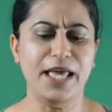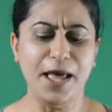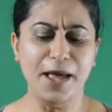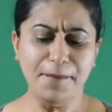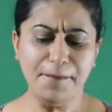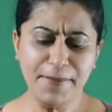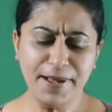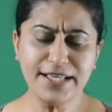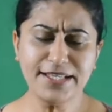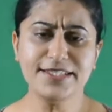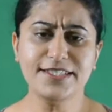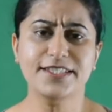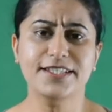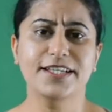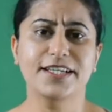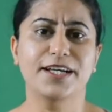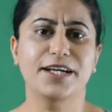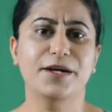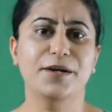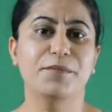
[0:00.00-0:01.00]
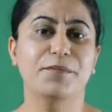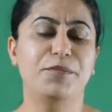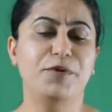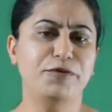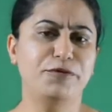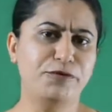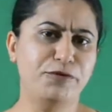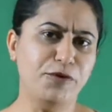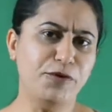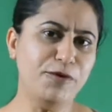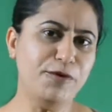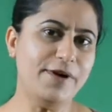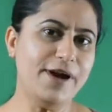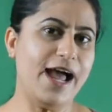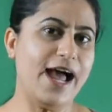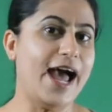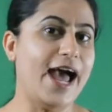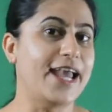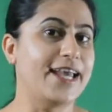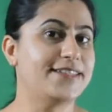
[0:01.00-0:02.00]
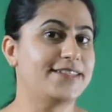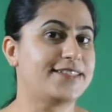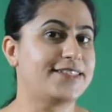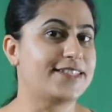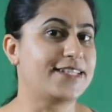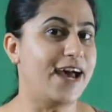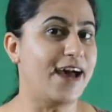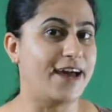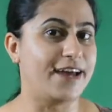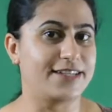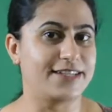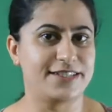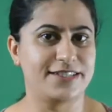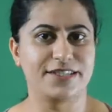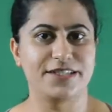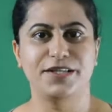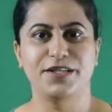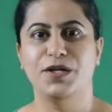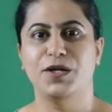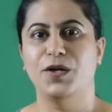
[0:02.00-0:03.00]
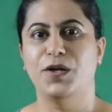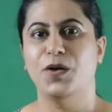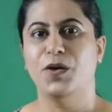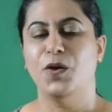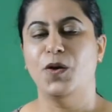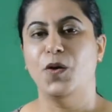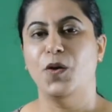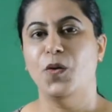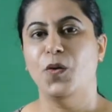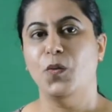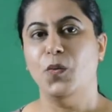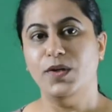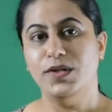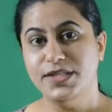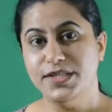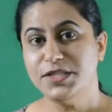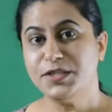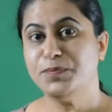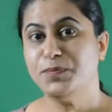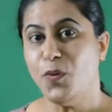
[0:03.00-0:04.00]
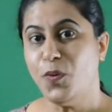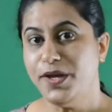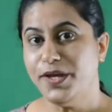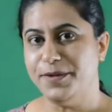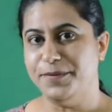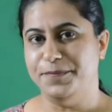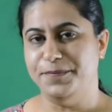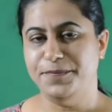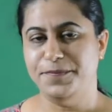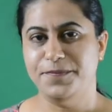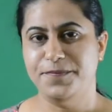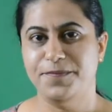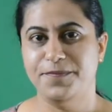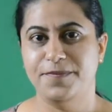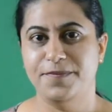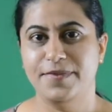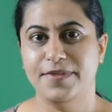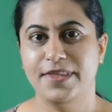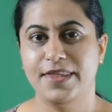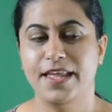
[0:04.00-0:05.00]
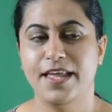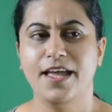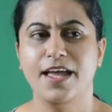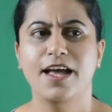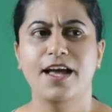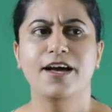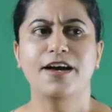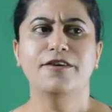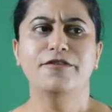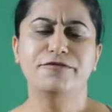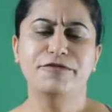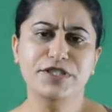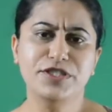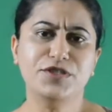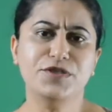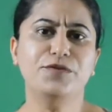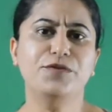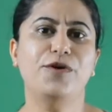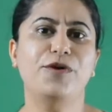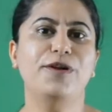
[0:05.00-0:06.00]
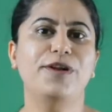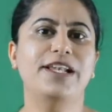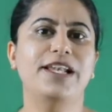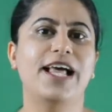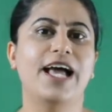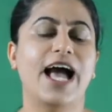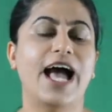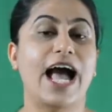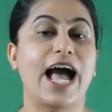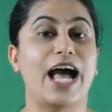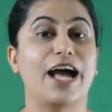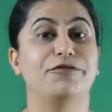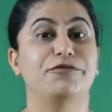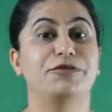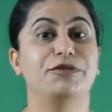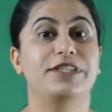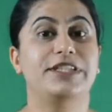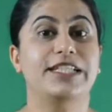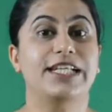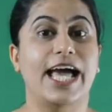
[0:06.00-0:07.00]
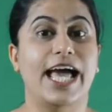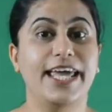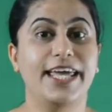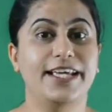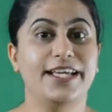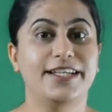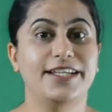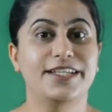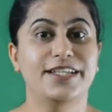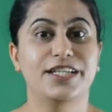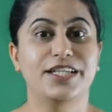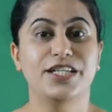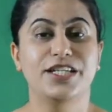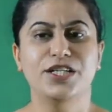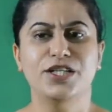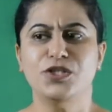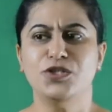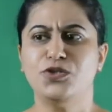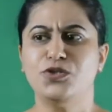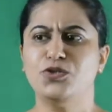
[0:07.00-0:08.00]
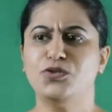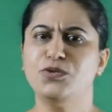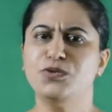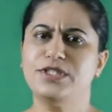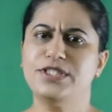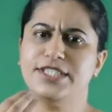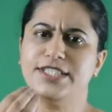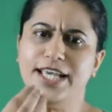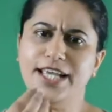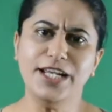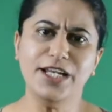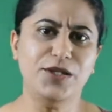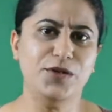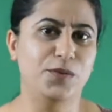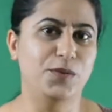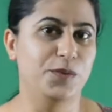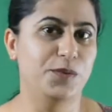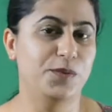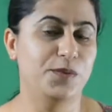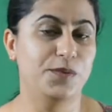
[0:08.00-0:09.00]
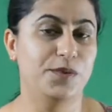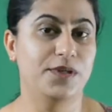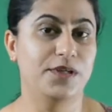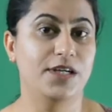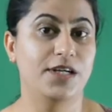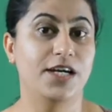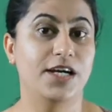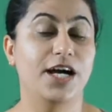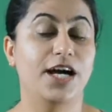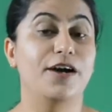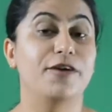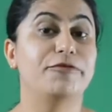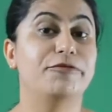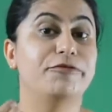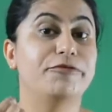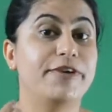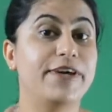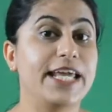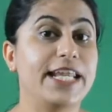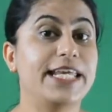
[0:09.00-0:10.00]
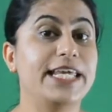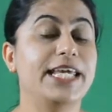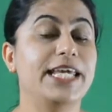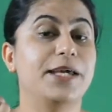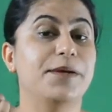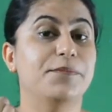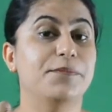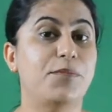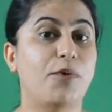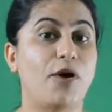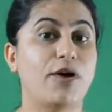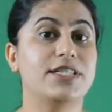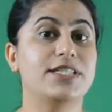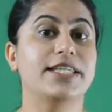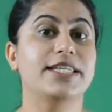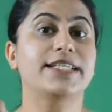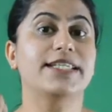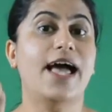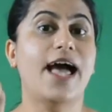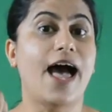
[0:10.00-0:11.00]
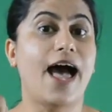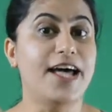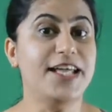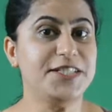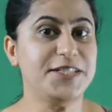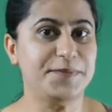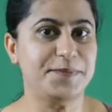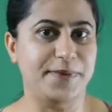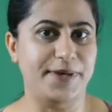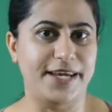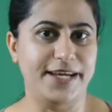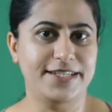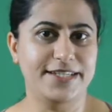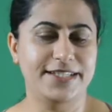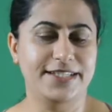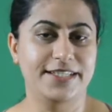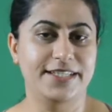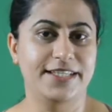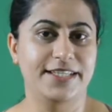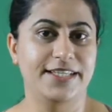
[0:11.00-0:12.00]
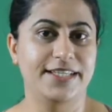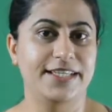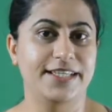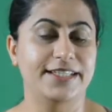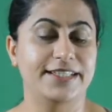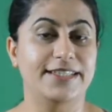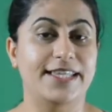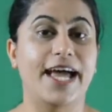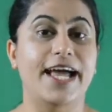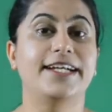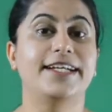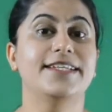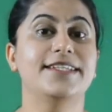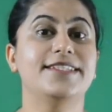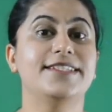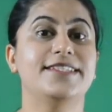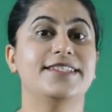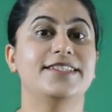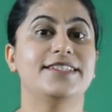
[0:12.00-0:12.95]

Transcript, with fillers: But before I start with this poem, first of all, I would like to tell you a very important aspect that is